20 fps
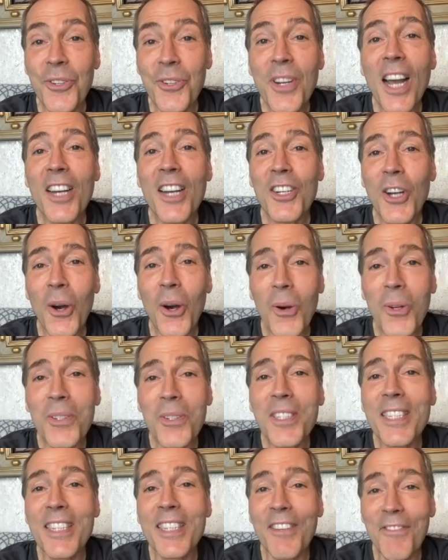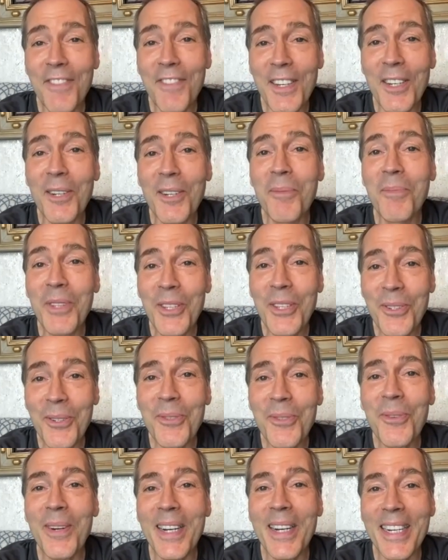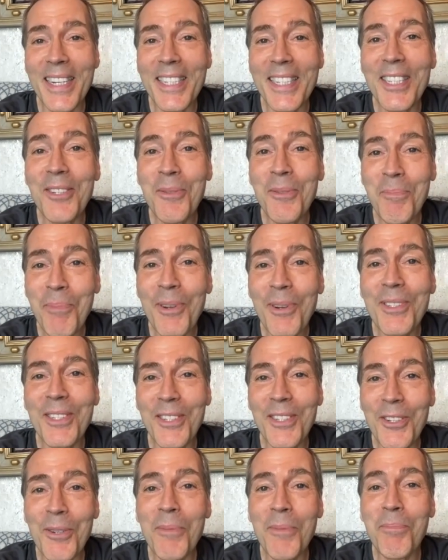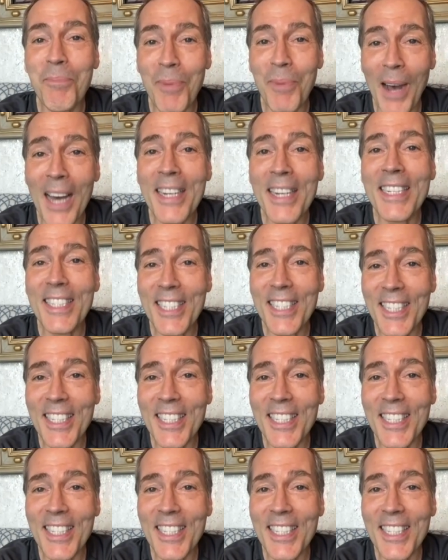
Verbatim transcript: got cold in the film. You put your body to the